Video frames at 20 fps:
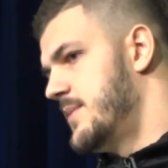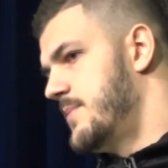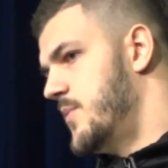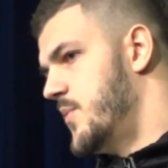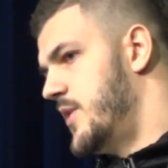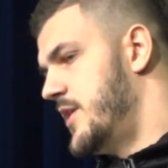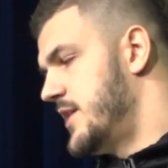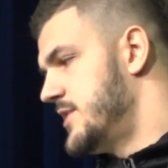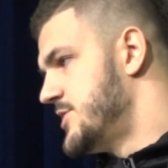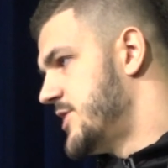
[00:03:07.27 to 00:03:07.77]

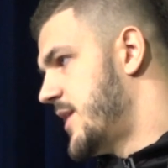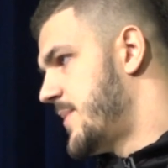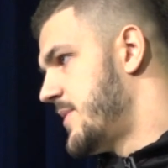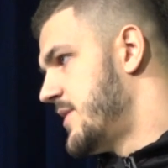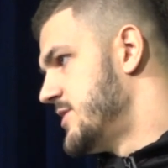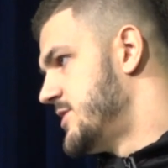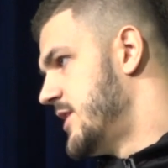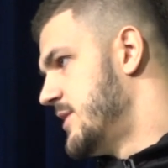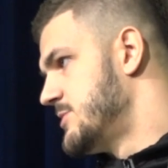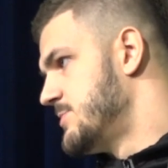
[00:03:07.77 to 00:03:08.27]
winning
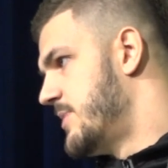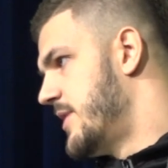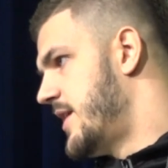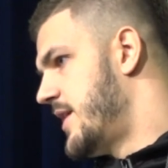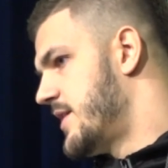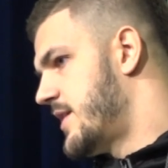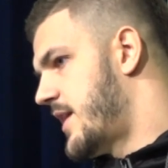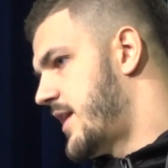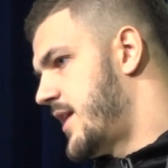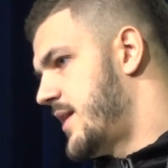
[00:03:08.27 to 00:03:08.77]
championships,
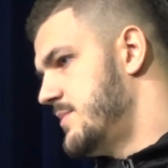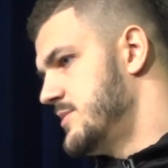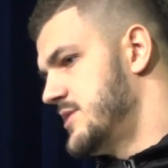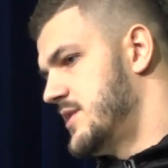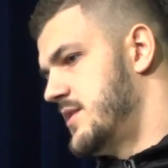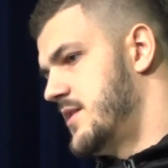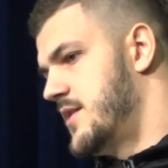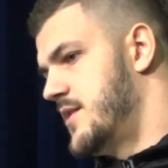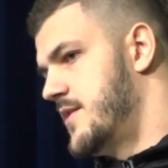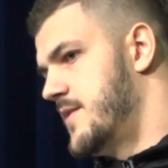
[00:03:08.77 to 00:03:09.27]
playing games,
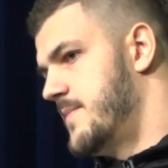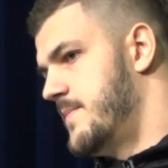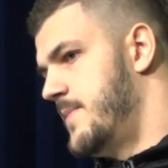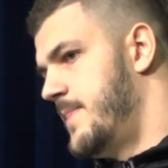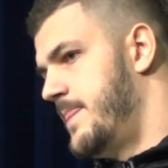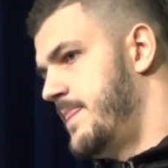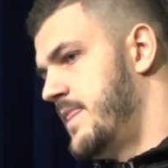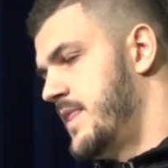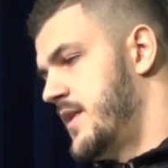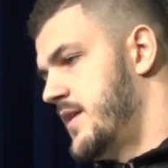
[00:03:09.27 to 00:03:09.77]
and um,
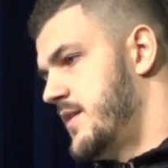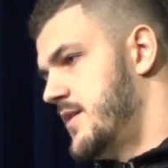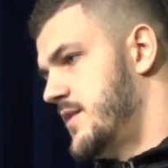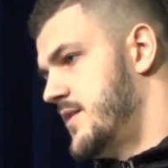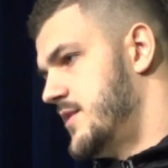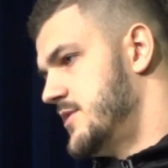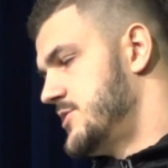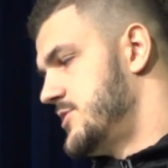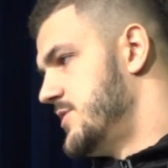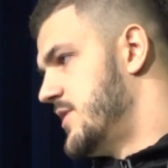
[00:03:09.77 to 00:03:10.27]

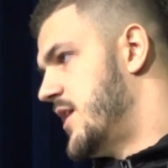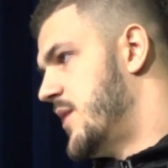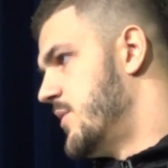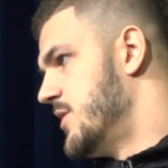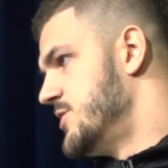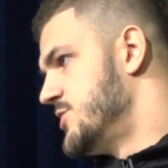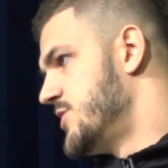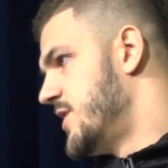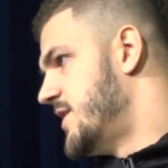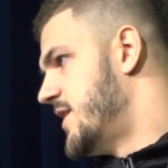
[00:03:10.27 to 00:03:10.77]
shoot, I
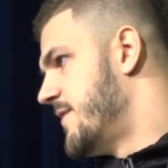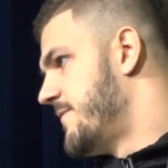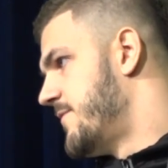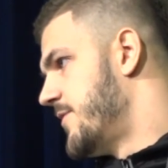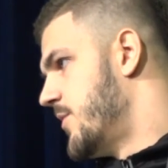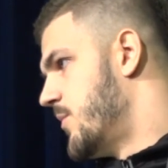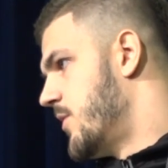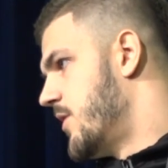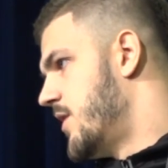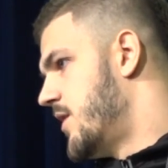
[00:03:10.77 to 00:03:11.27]
wouldn't trade that for
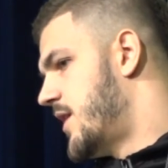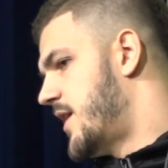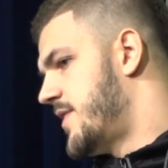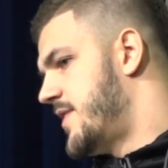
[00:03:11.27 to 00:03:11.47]
the world.